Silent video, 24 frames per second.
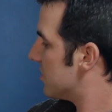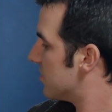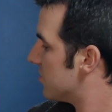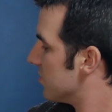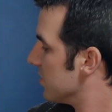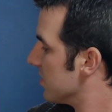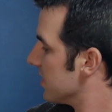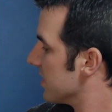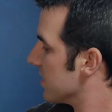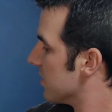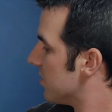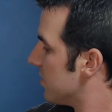
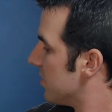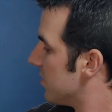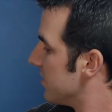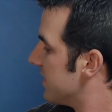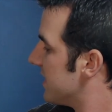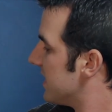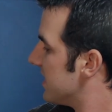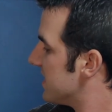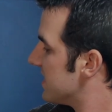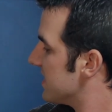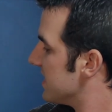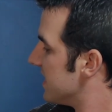drilling a hole
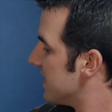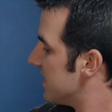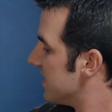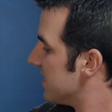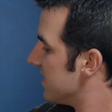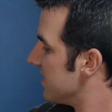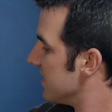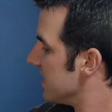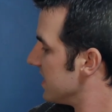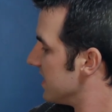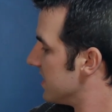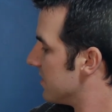dead
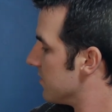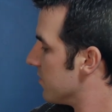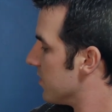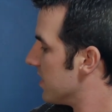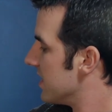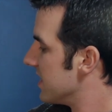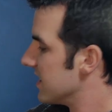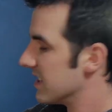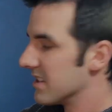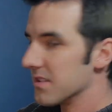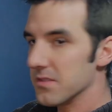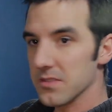center and
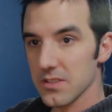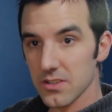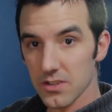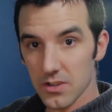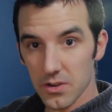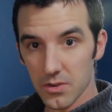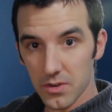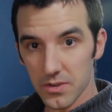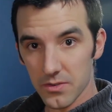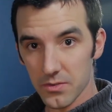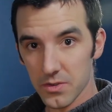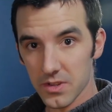running,
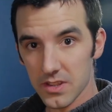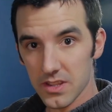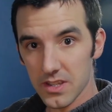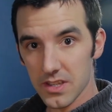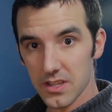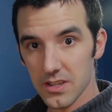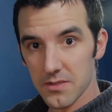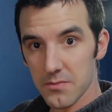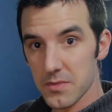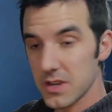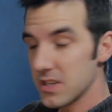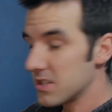going with
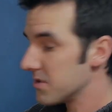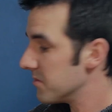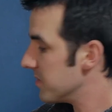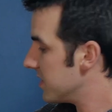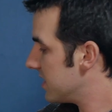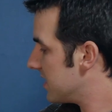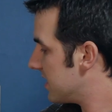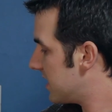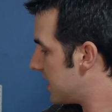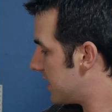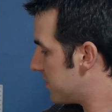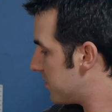the
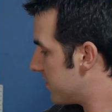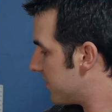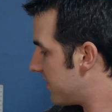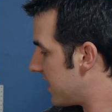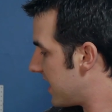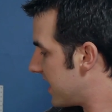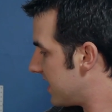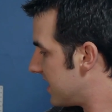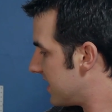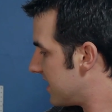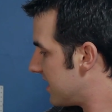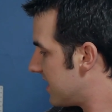measurement that I
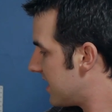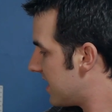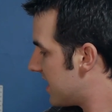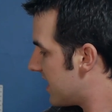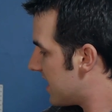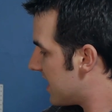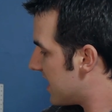provided